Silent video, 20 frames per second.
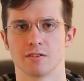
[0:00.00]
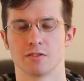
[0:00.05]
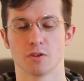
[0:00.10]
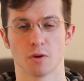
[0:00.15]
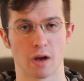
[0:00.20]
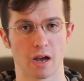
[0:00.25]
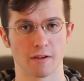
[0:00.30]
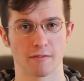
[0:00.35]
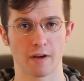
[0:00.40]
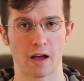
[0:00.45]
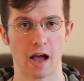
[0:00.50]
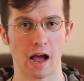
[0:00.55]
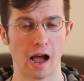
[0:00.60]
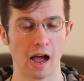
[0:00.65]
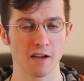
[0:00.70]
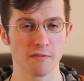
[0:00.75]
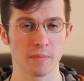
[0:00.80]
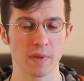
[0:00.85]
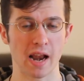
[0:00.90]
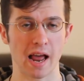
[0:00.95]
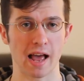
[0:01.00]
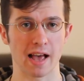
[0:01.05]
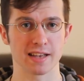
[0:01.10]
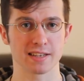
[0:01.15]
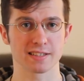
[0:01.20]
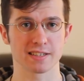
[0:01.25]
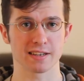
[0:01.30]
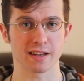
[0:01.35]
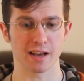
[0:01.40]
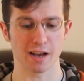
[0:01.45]
So I've been
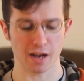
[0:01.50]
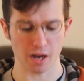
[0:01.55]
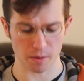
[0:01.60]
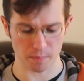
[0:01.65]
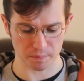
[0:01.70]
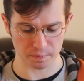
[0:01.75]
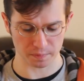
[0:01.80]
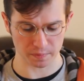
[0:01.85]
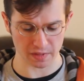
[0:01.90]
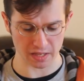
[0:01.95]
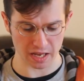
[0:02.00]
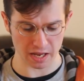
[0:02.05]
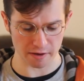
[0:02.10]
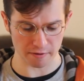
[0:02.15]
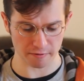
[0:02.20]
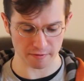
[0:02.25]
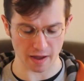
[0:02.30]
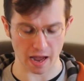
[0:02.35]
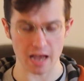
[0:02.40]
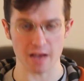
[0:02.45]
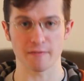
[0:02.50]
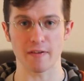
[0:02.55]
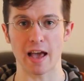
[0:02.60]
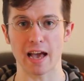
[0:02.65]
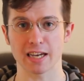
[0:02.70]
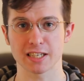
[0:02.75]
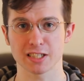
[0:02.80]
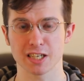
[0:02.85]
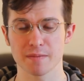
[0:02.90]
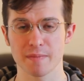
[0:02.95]
asked if I've
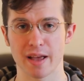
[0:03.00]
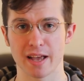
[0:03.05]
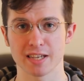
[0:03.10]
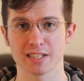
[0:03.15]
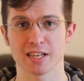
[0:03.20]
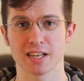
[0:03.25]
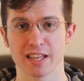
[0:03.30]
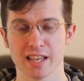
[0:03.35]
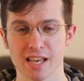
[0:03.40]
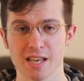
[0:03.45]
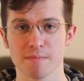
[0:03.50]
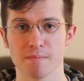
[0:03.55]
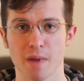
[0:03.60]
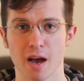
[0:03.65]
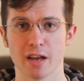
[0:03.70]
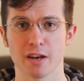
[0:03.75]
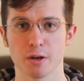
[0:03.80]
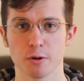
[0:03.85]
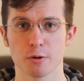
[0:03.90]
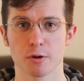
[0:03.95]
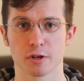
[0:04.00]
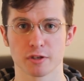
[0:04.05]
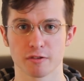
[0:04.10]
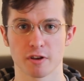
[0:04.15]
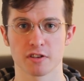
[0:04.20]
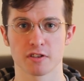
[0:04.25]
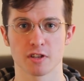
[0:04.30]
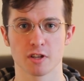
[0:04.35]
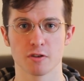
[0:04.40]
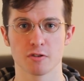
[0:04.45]
actually managed to keep my New Year's
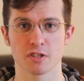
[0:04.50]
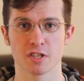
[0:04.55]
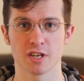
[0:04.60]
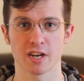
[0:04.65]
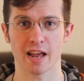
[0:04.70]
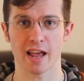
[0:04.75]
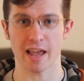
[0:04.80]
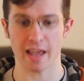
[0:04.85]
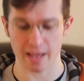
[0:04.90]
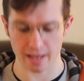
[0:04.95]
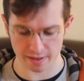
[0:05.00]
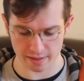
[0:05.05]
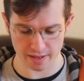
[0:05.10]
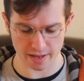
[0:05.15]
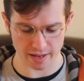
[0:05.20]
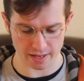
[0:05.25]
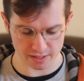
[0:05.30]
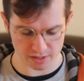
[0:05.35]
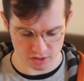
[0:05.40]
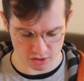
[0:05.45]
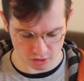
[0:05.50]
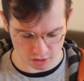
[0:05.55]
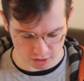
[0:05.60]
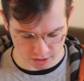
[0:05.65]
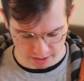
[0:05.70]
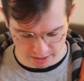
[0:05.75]
resolution, and the answer